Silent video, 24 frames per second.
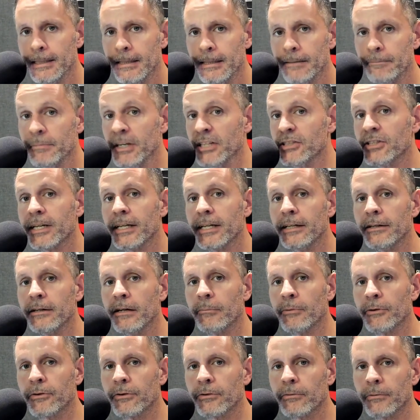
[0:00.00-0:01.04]
Michigan at
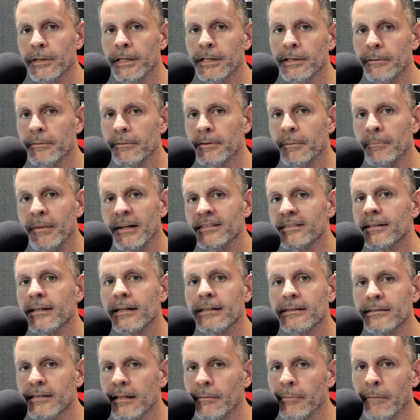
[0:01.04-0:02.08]
number three. The best thing I
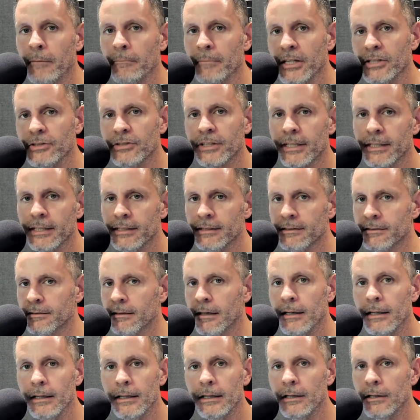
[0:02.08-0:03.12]
can say about Michigan is,
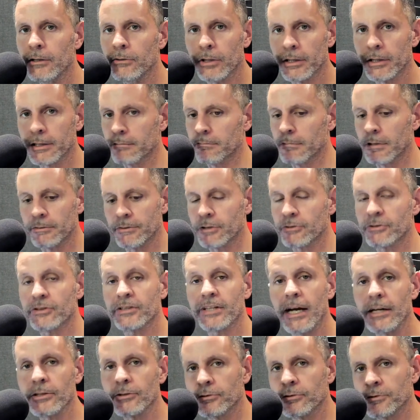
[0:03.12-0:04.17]
look, their
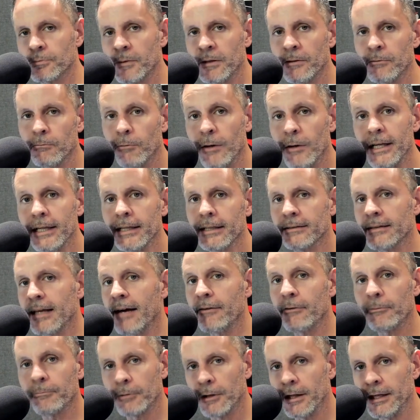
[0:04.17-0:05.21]
schedule has been weak. They
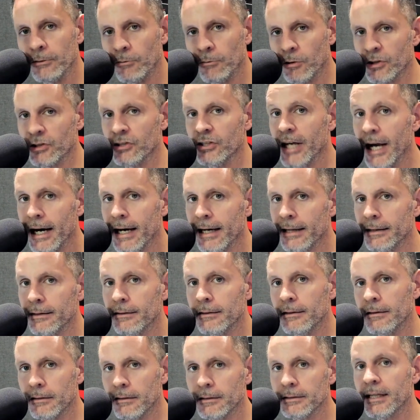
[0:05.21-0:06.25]
haven't played anyone yet.
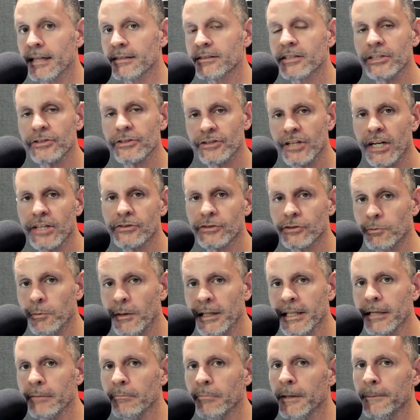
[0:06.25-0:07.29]
That's going to change this
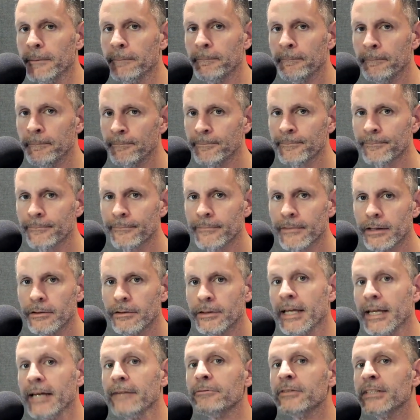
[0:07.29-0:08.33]
weekend. But
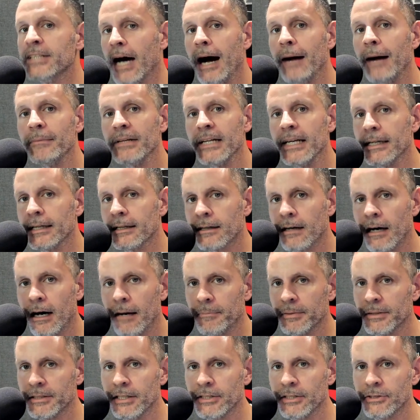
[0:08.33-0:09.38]
they've dominated
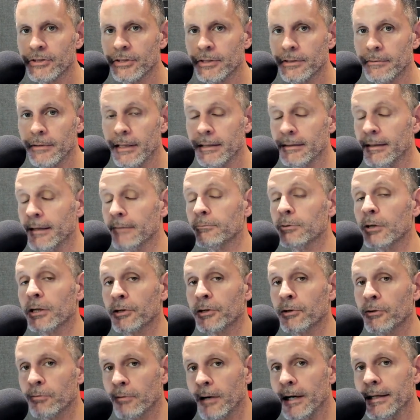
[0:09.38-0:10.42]
competition, and they've looked
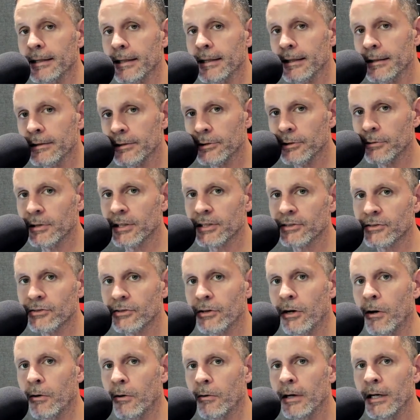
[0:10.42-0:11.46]
great in doing
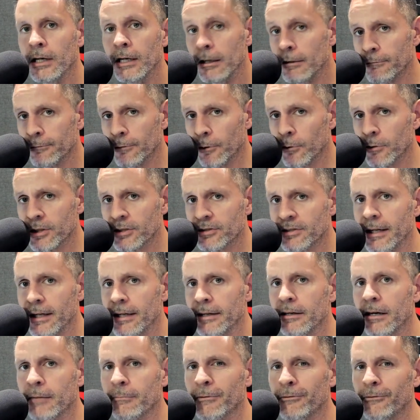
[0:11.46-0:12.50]
so. Florida State
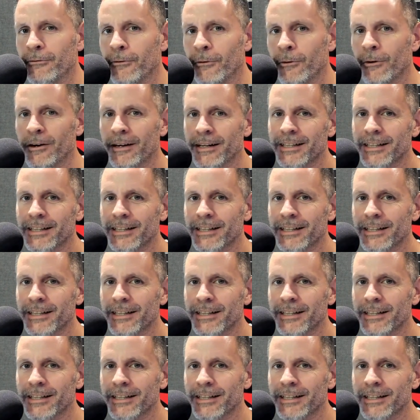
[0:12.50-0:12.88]
at number four.